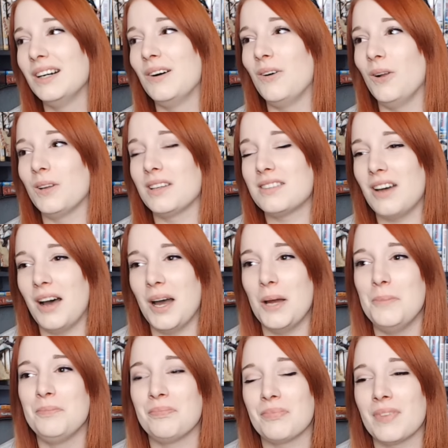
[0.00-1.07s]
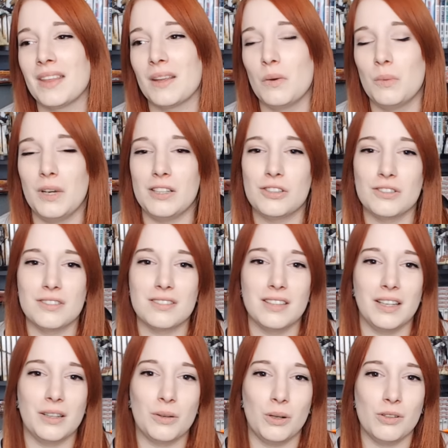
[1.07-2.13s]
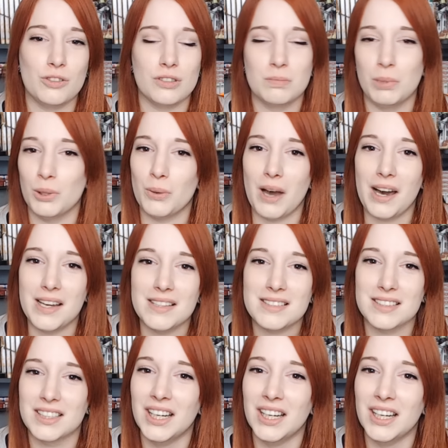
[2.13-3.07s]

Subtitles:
all the time with just like gorgeous blue eyes.